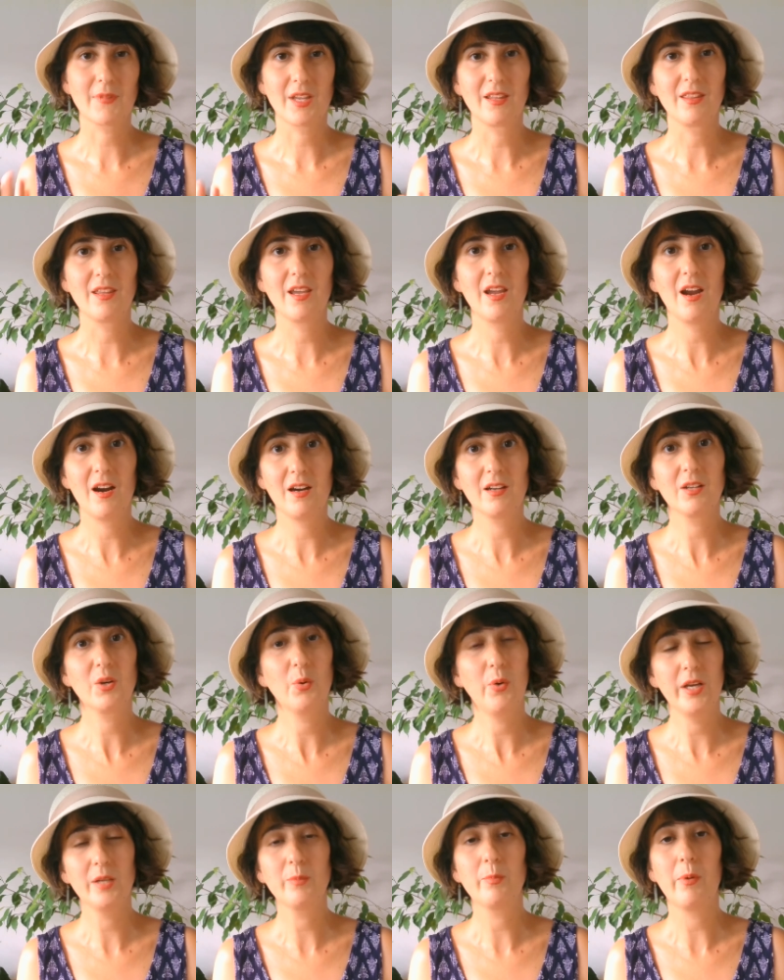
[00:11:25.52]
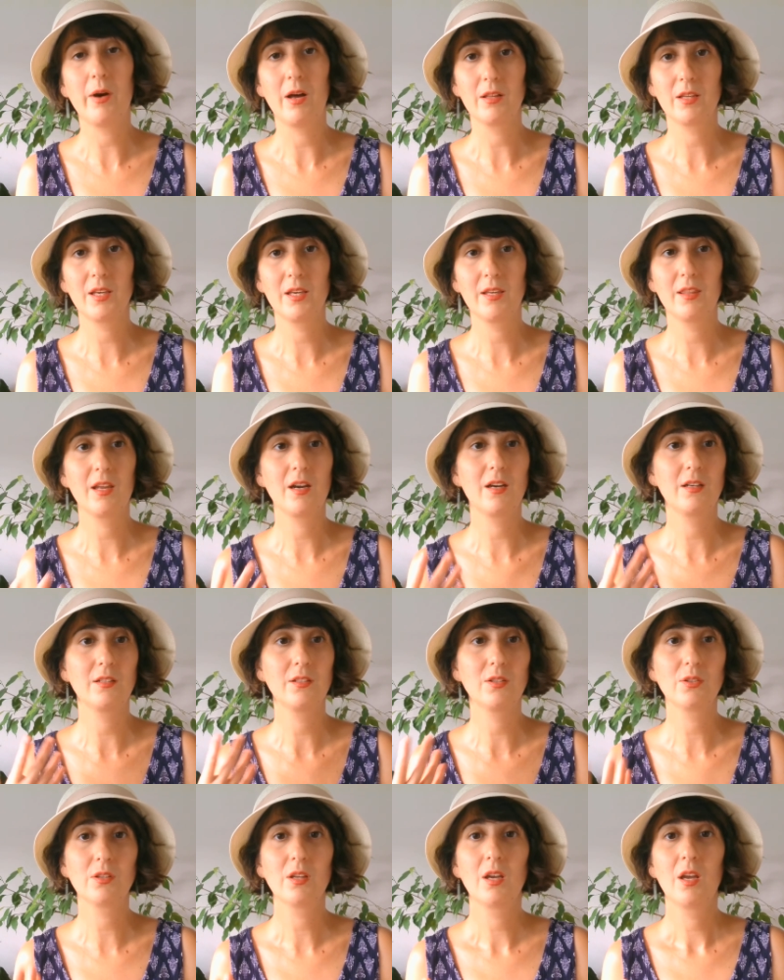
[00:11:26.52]
they are quite bulky. They are
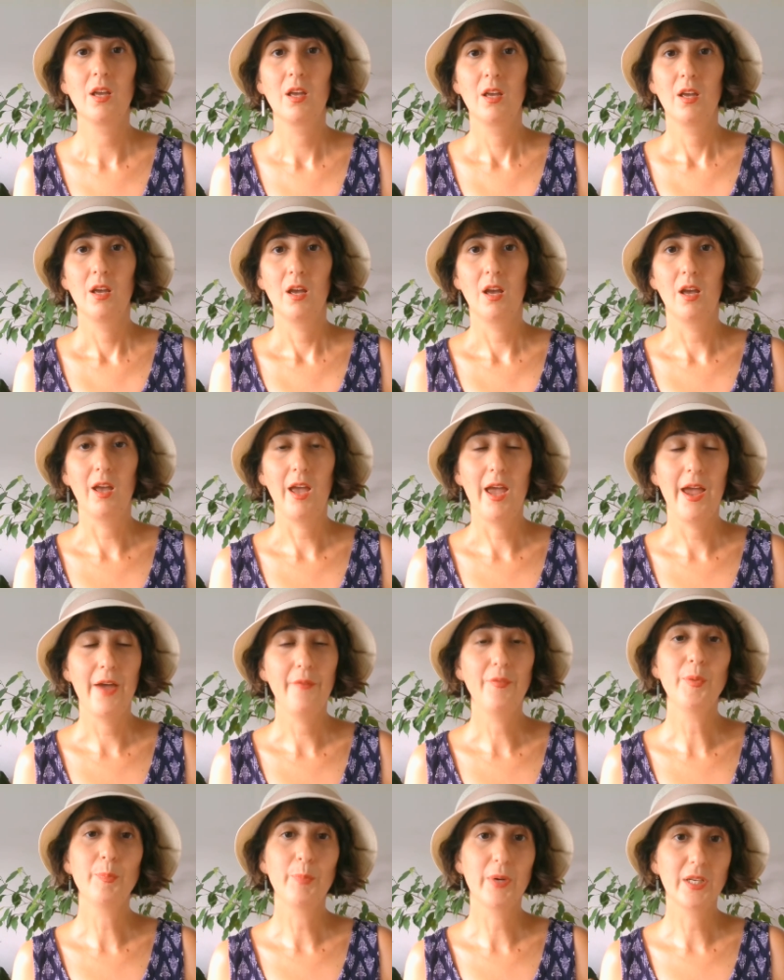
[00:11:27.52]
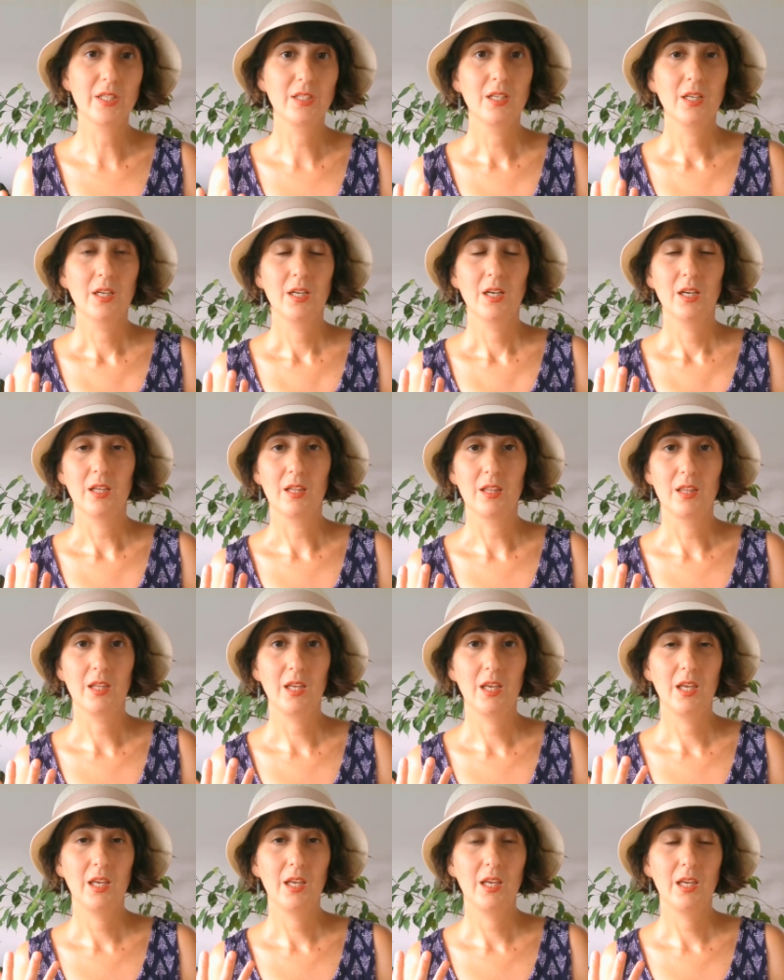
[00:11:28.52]
not heavy, but
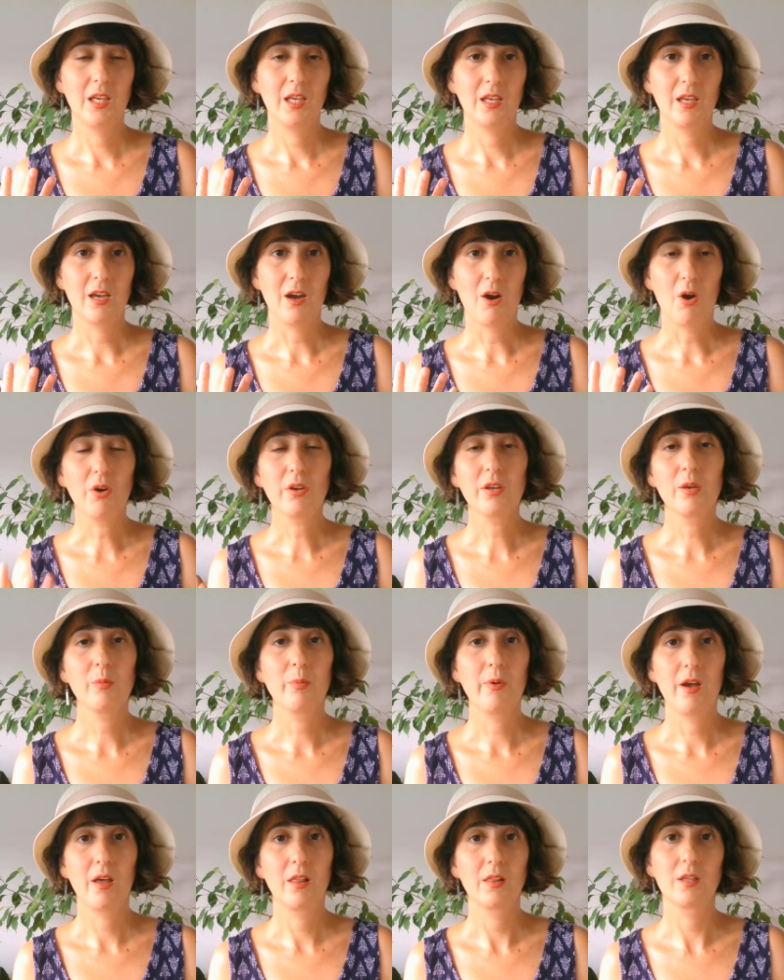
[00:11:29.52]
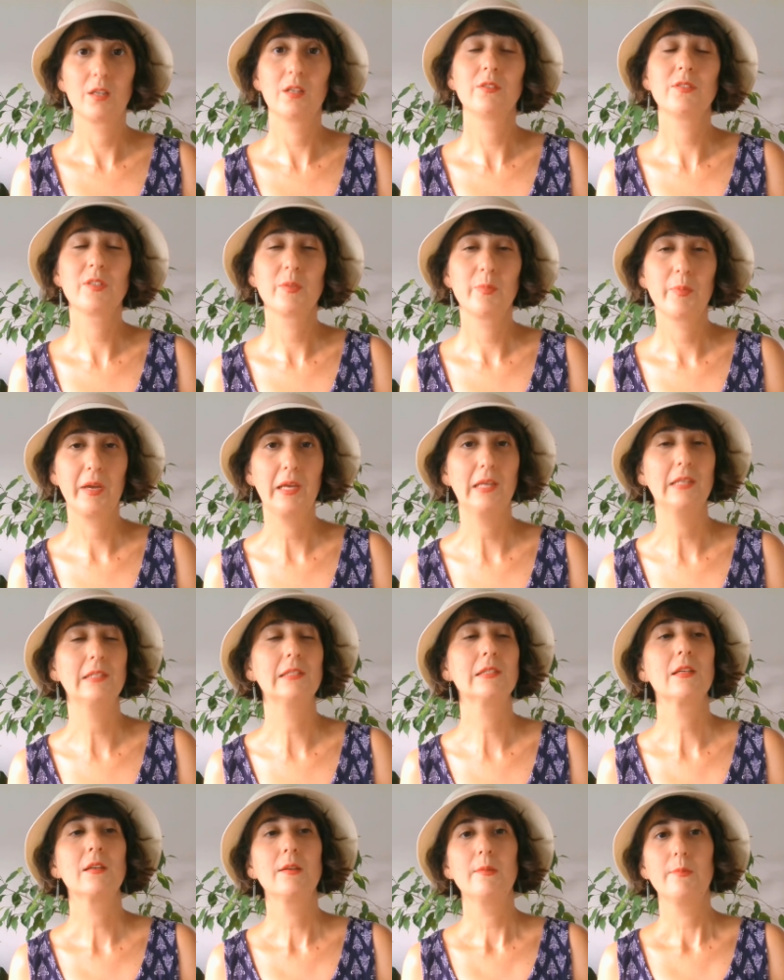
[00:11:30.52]
they occupy a lot of
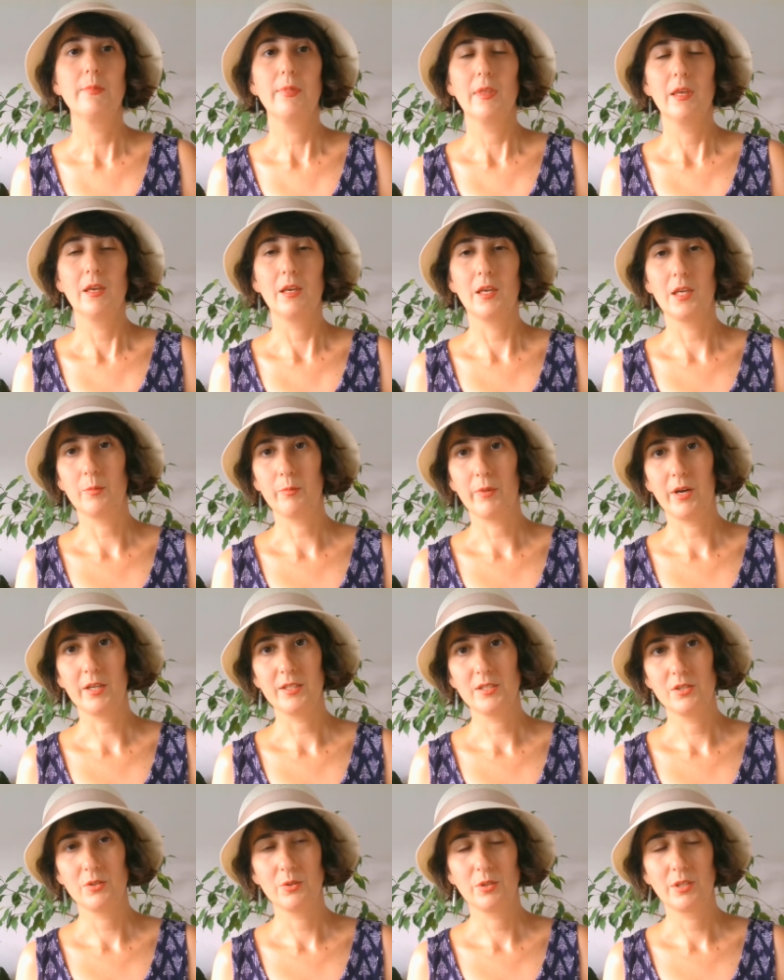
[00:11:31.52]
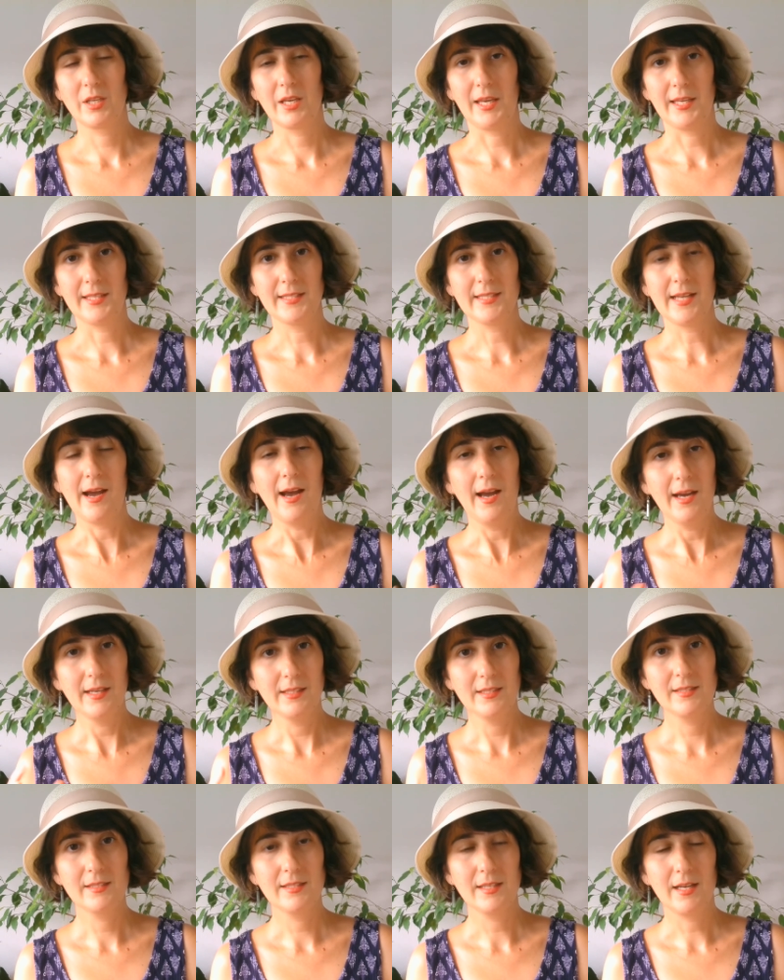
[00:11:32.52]
space in my suitcase. I
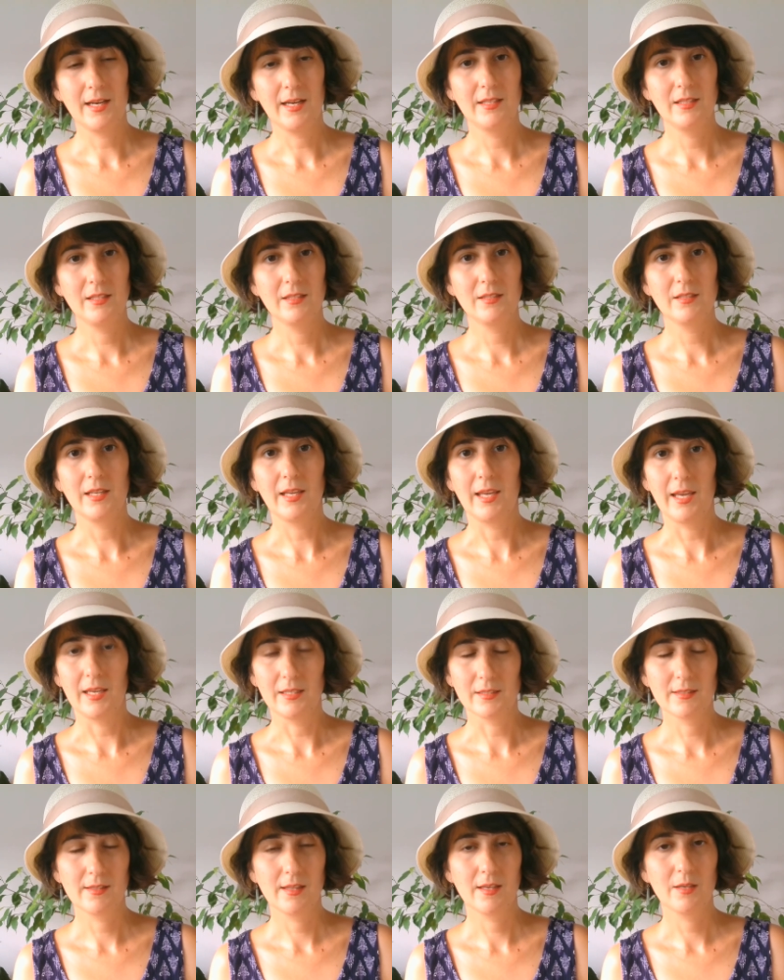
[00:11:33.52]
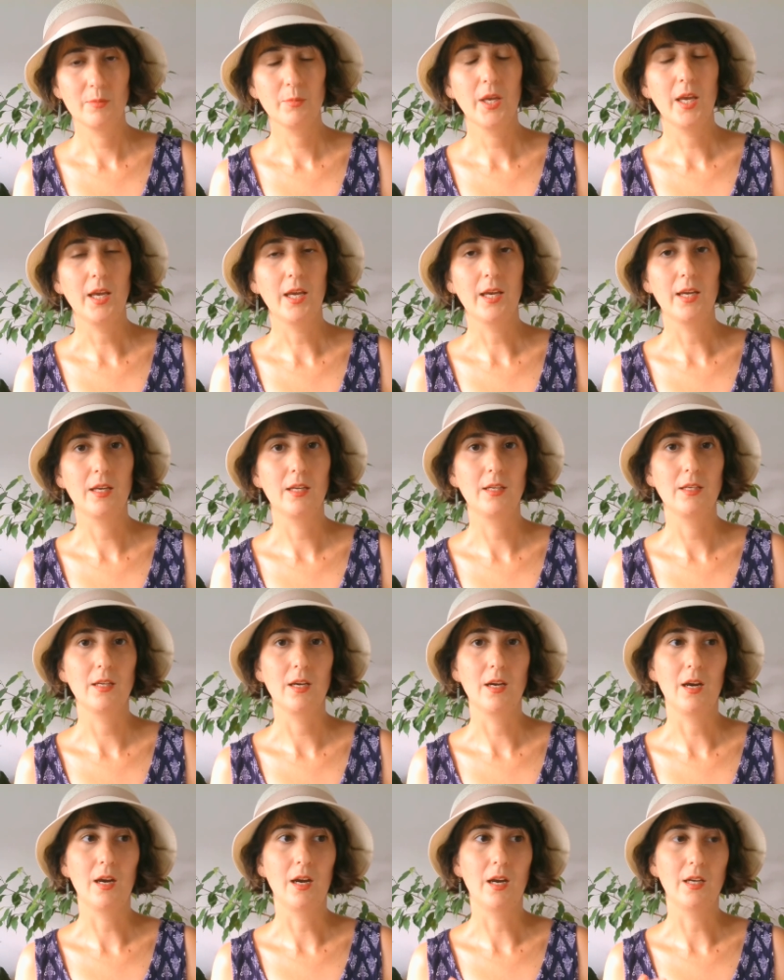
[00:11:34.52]
decided against them and
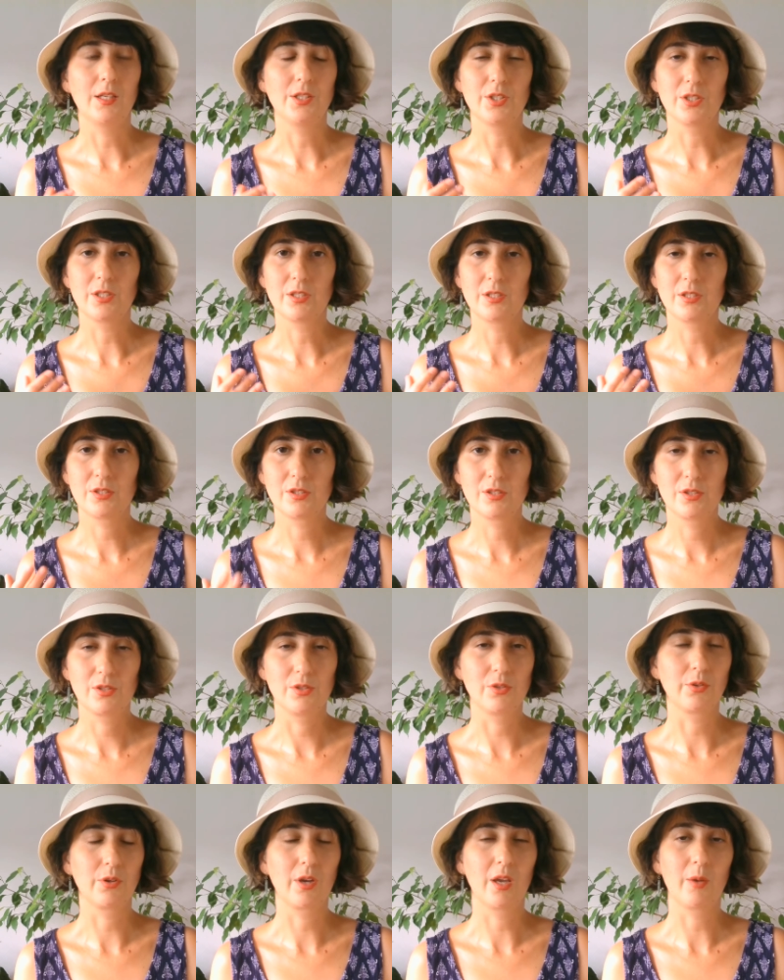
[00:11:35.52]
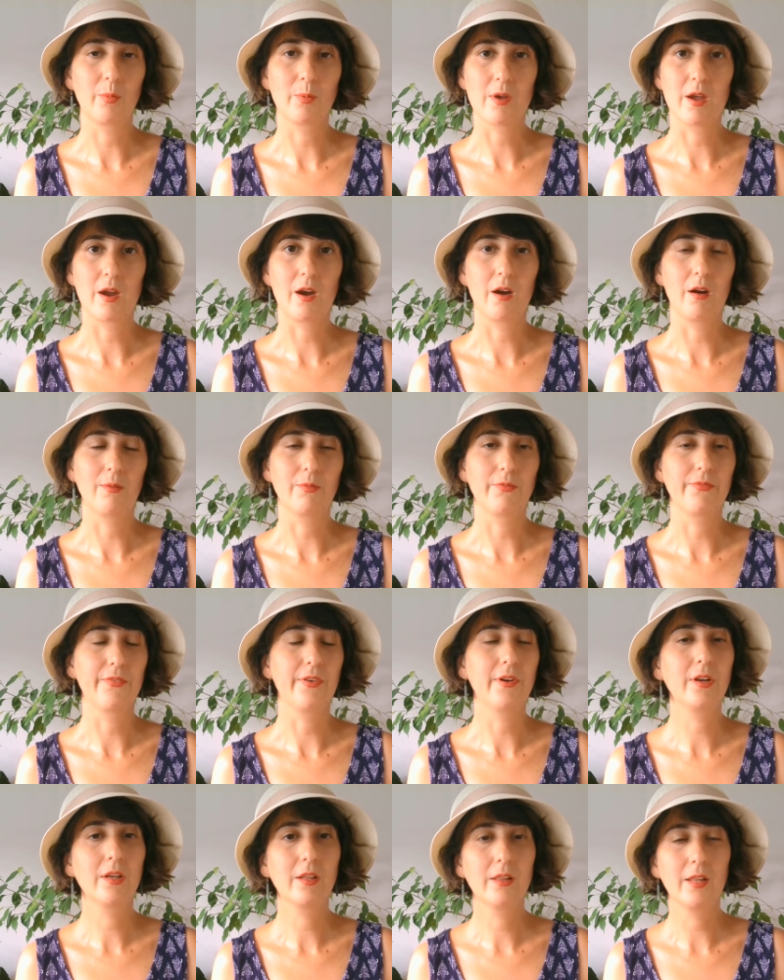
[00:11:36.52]
I just took a pair of
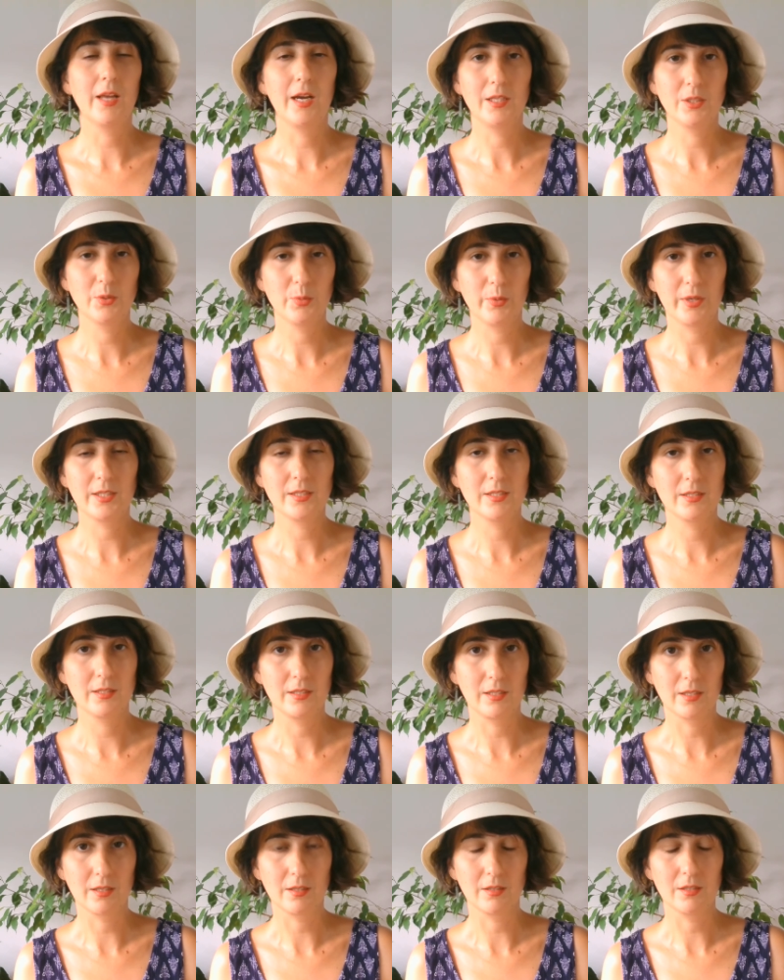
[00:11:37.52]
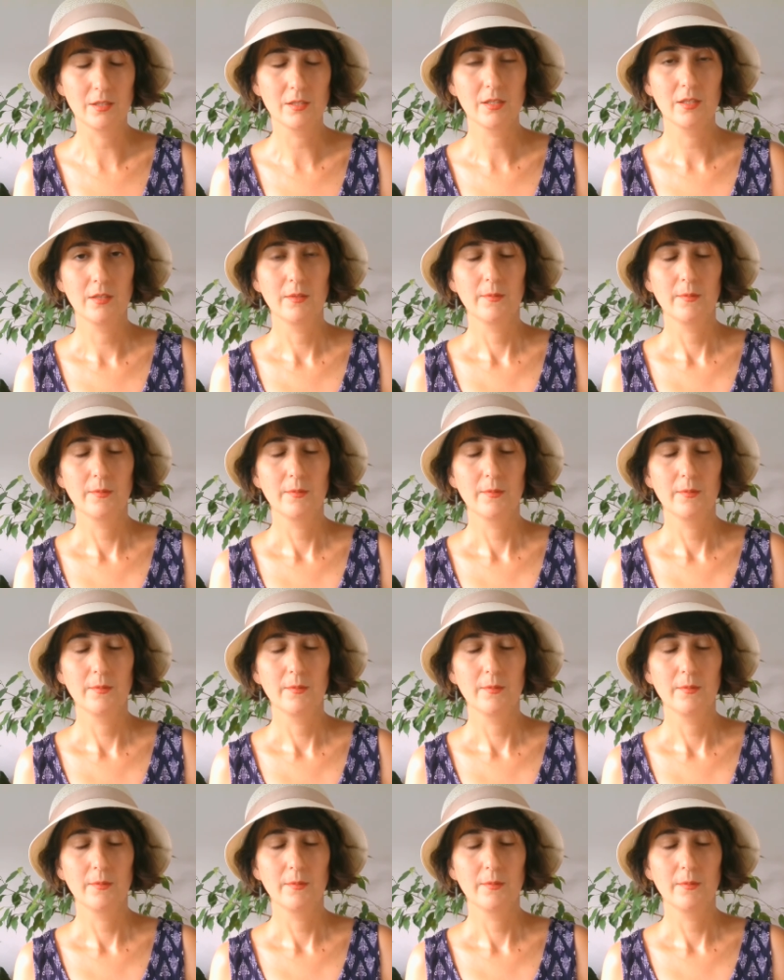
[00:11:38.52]
very lightweight sneakers,